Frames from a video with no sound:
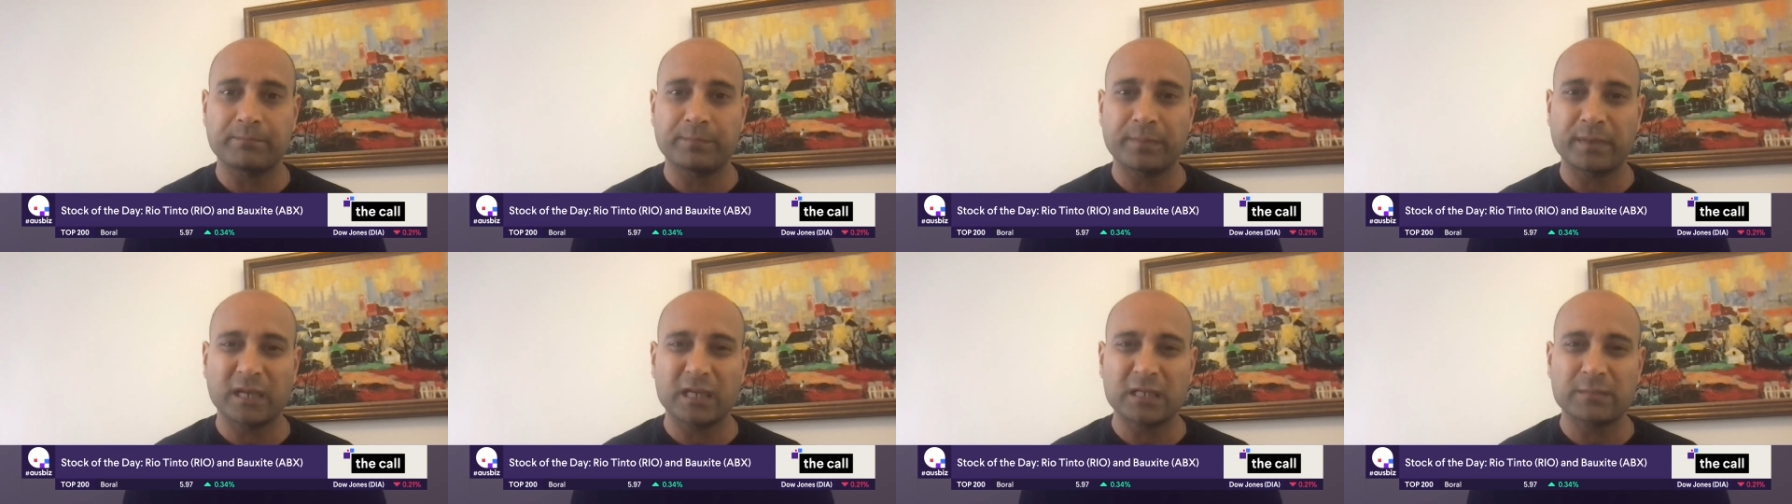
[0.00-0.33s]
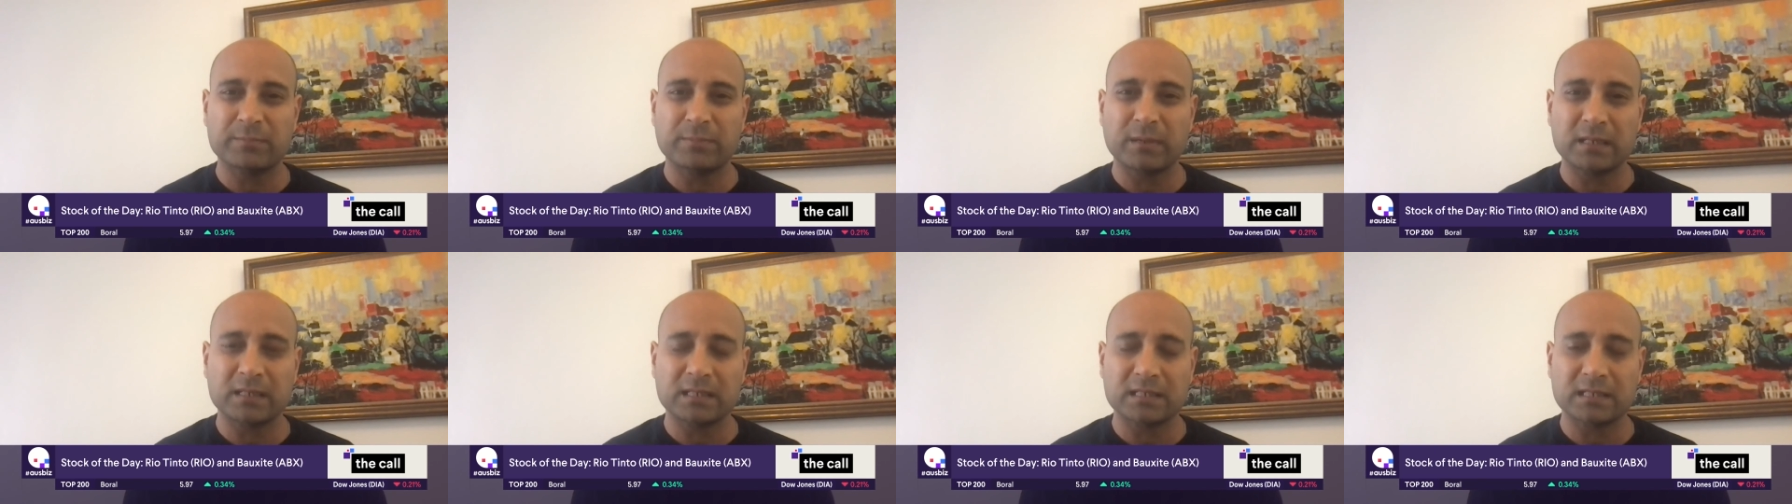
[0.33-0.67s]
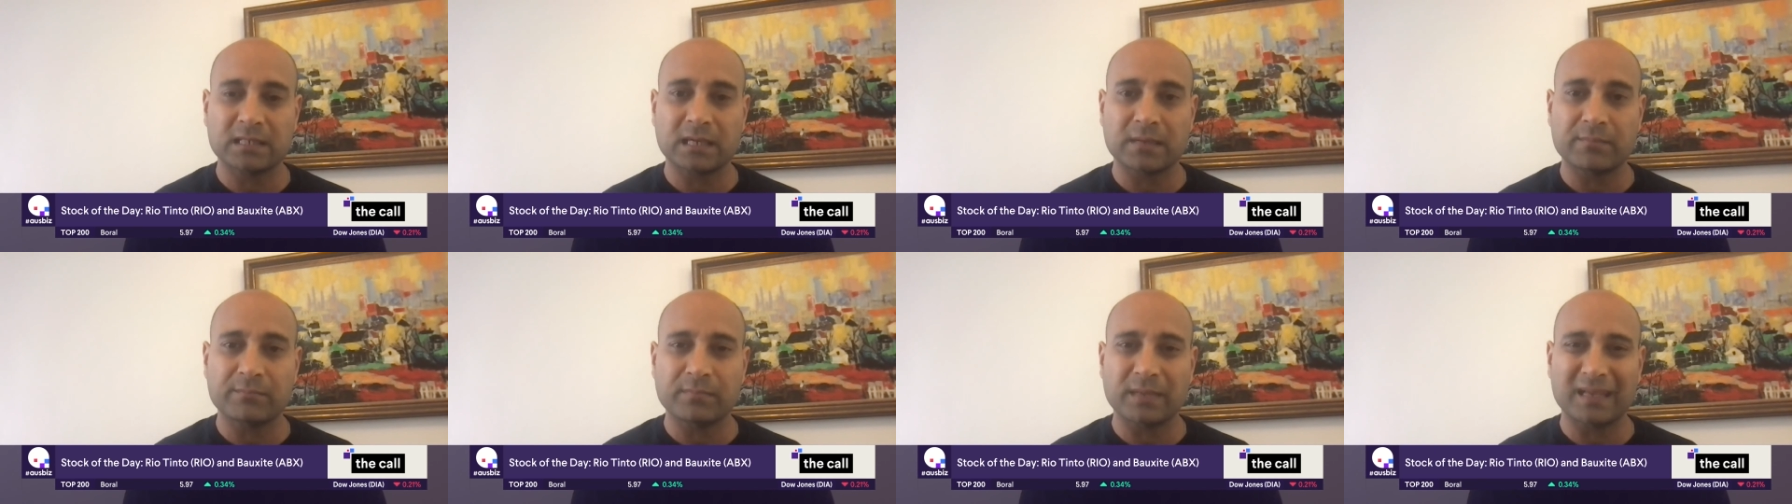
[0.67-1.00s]
BHP to
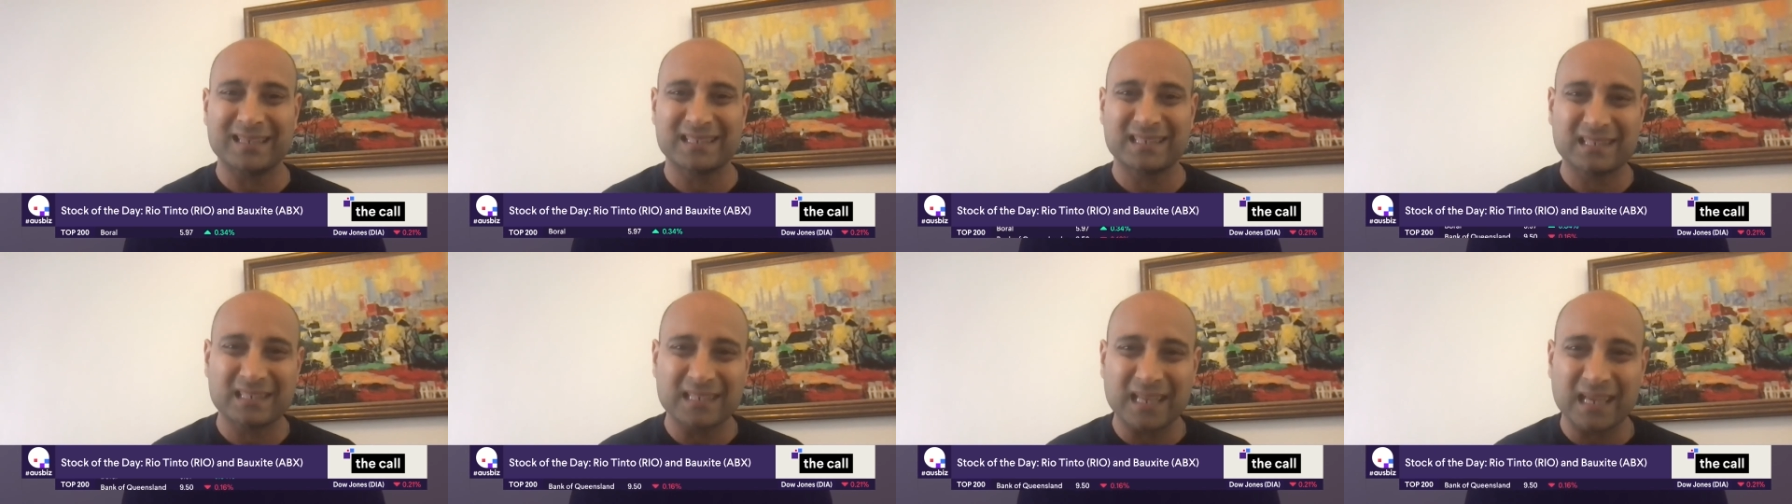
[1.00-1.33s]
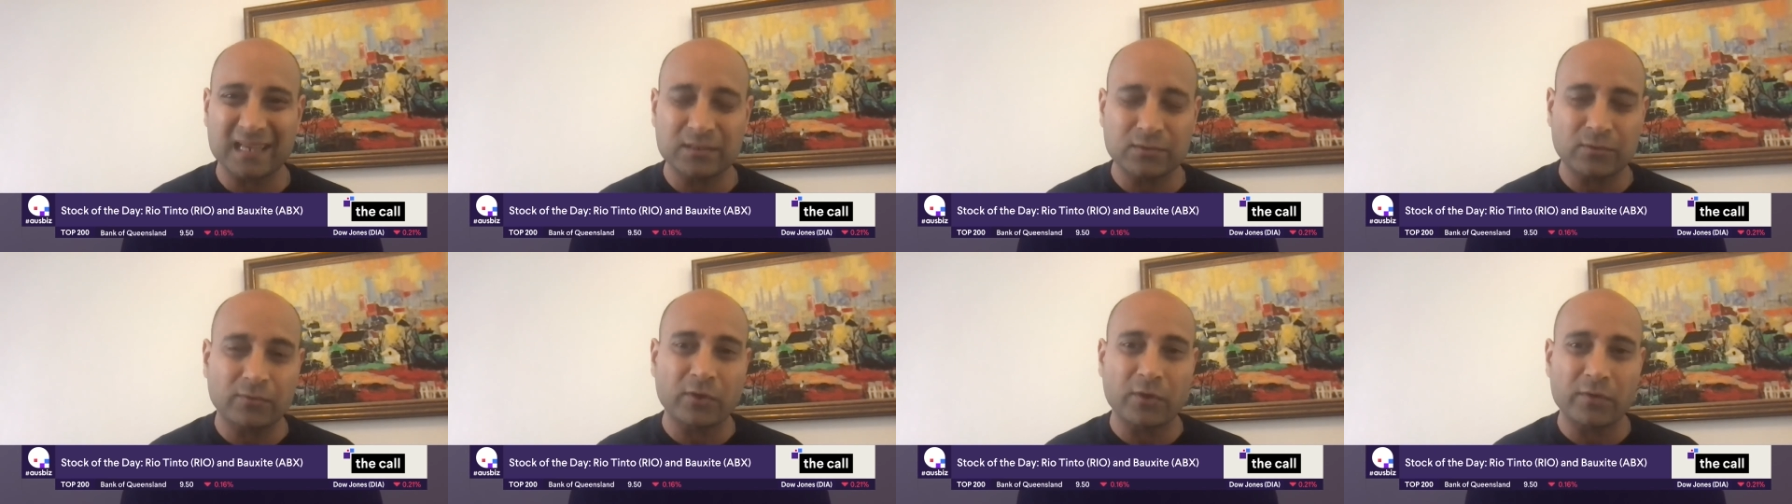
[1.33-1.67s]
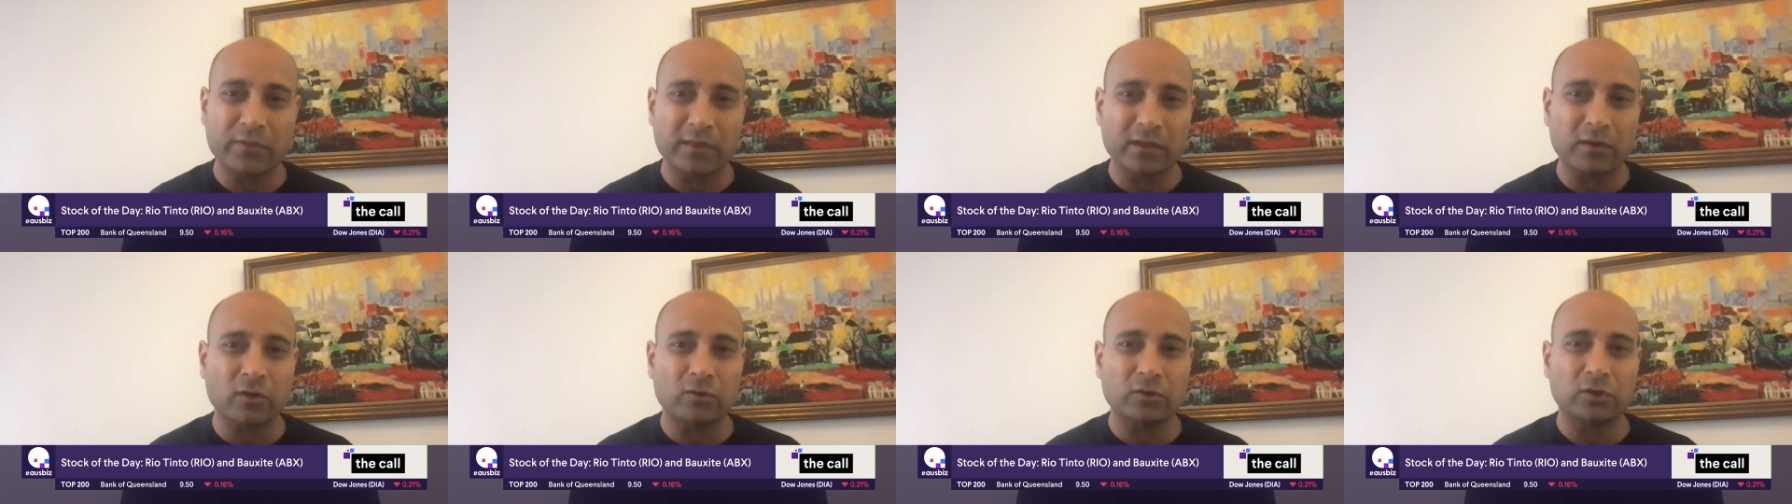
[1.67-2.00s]
some extent, although
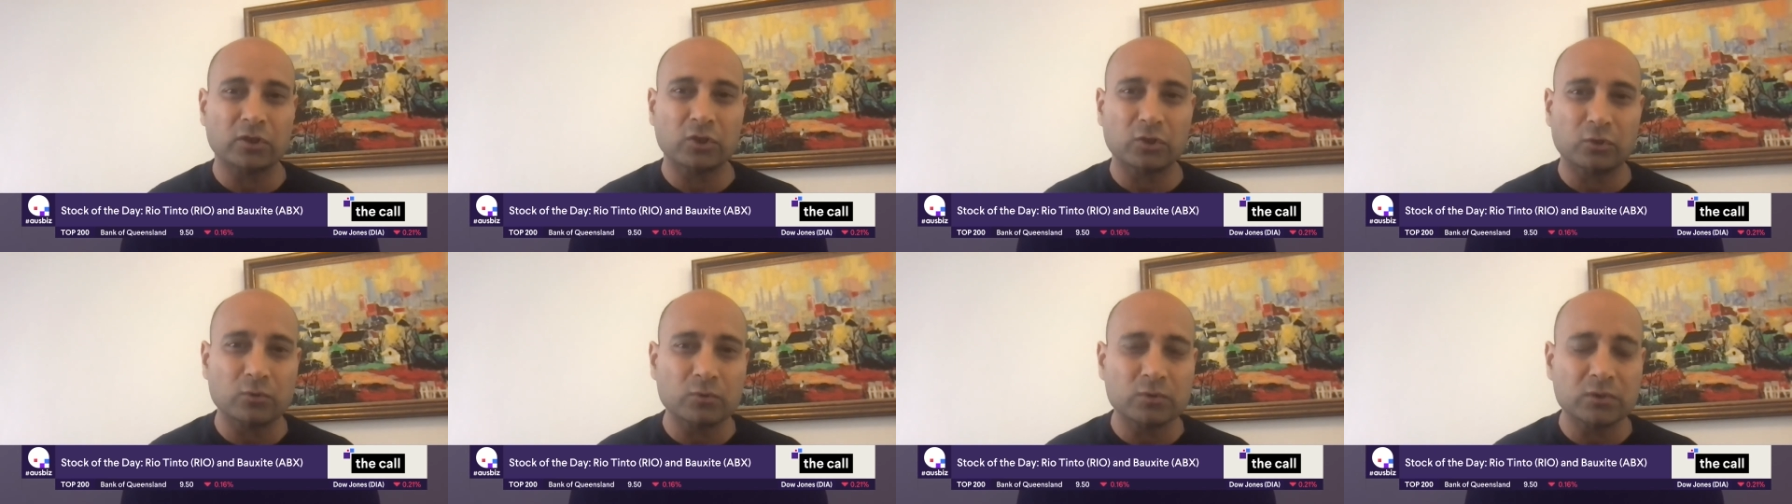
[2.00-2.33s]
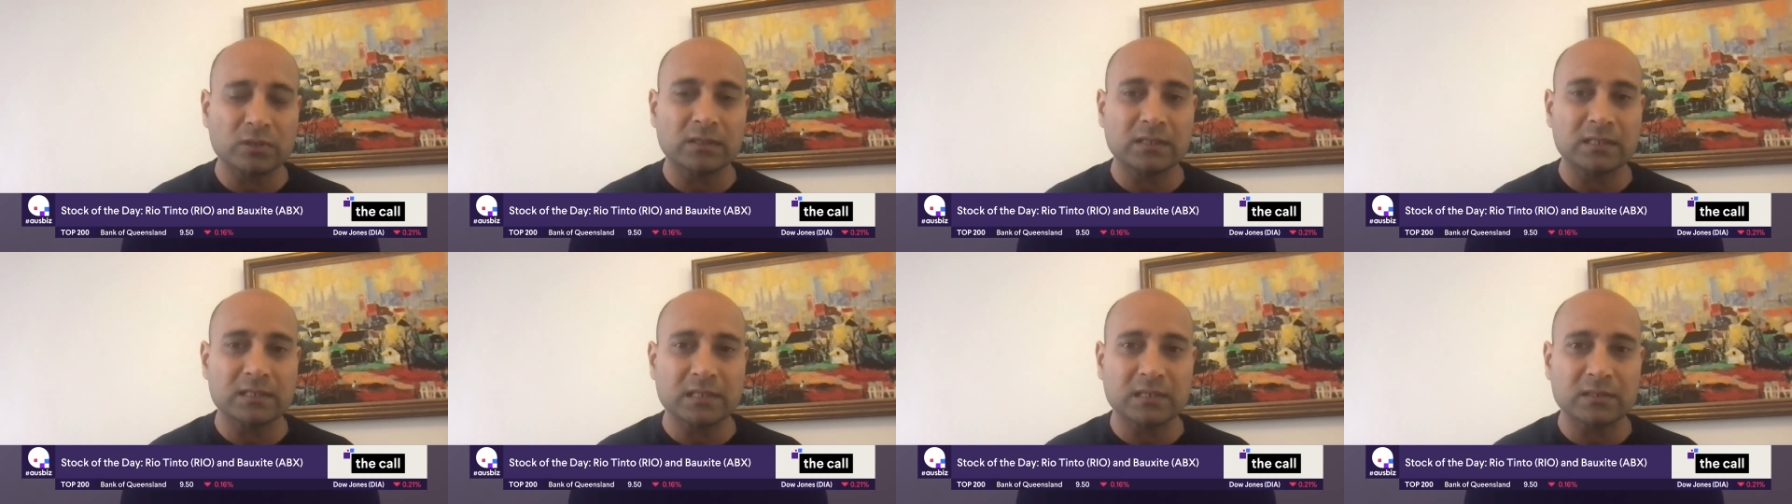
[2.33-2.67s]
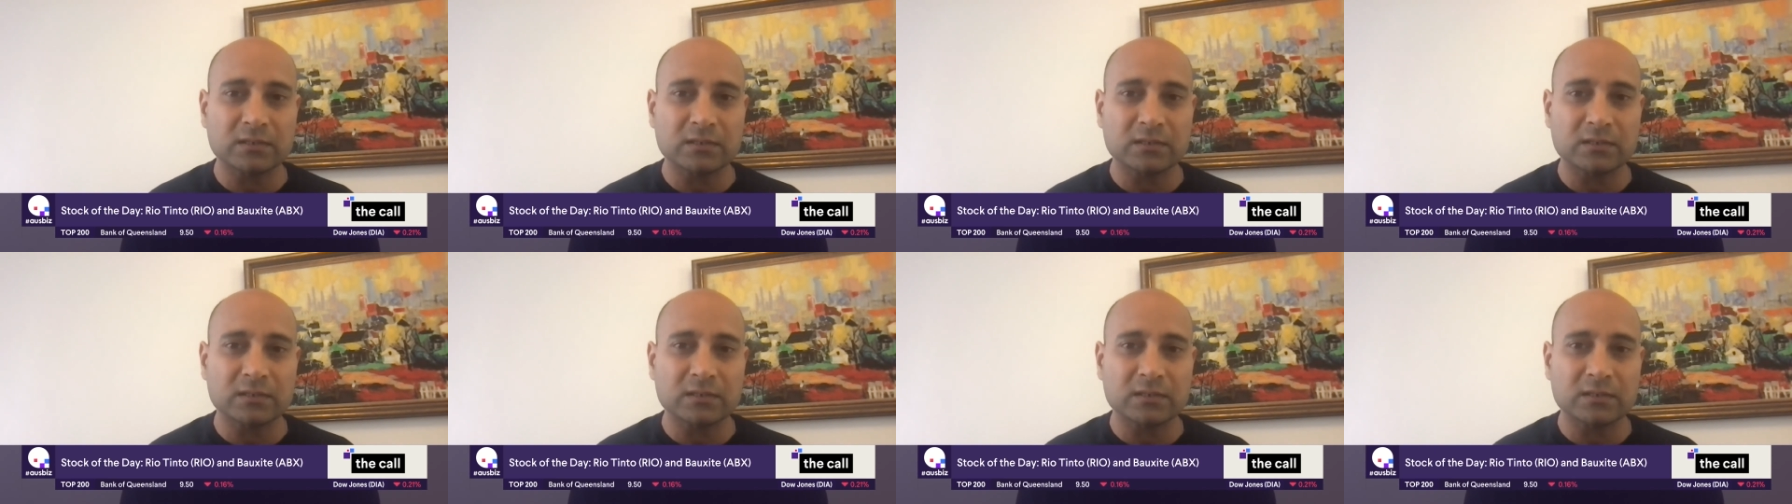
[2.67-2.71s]
they're not huge in this